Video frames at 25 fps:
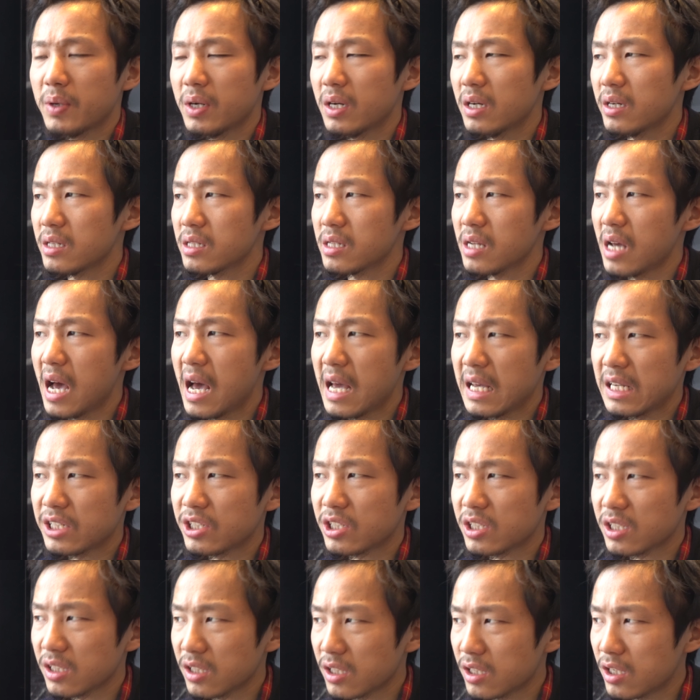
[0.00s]
but I
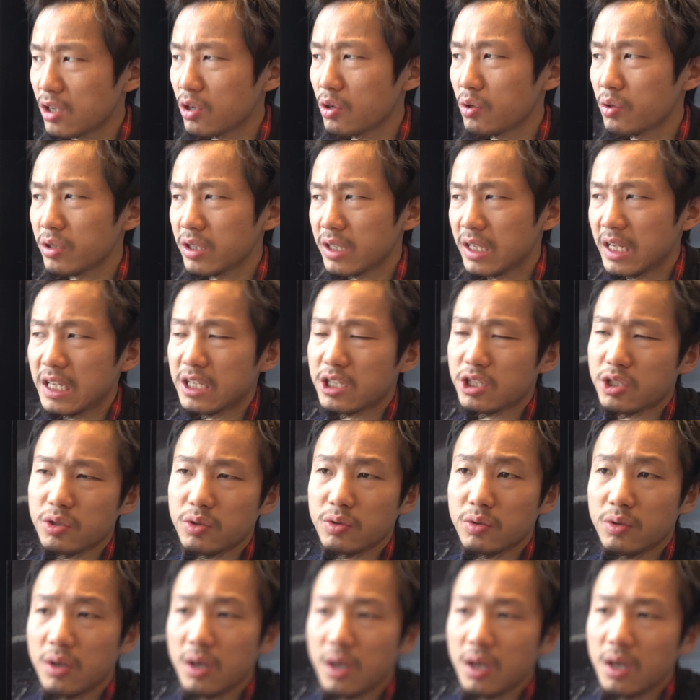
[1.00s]
still need
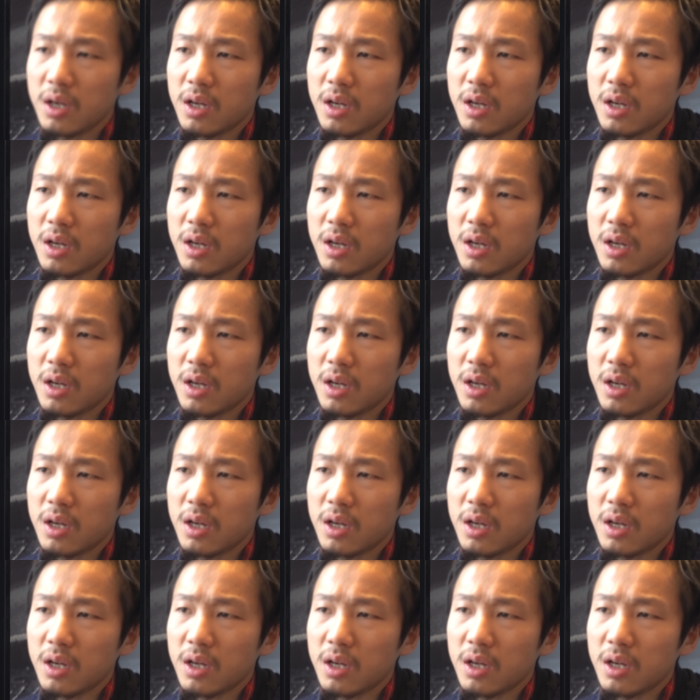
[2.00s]
to